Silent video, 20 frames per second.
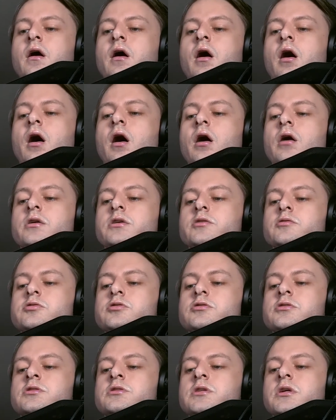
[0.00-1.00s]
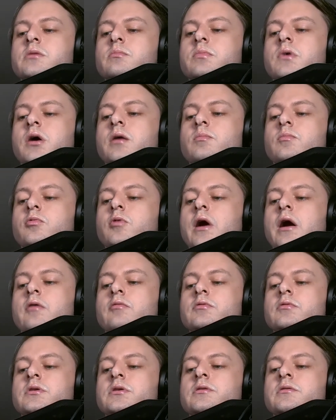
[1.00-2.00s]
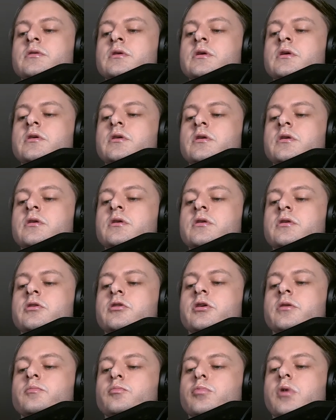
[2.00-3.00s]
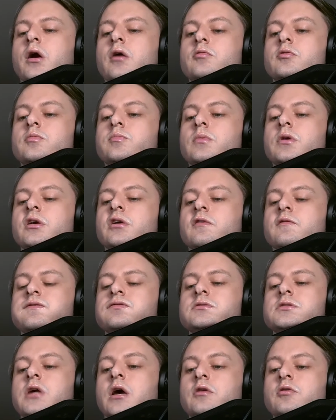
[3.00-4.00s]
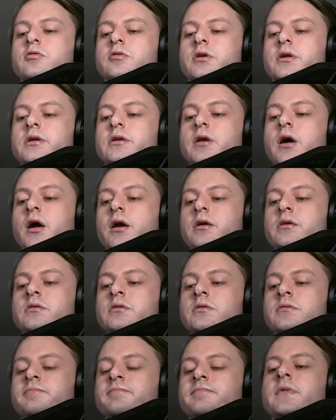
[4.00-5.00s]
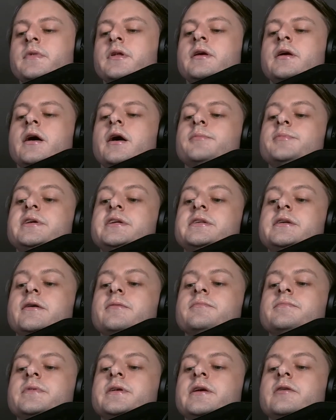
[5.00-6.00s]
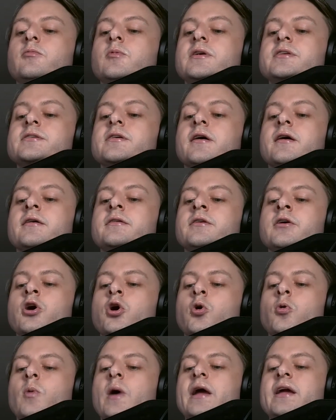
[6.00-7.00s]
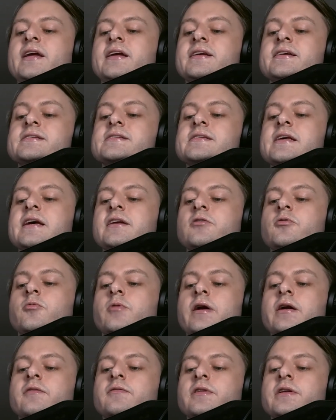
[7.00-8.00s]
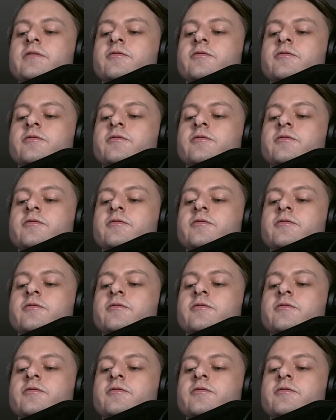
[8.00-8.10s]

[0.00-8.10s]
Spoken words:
You should see him come round me of Saturday night, Humpty Dumpty went on, wagging his head gravely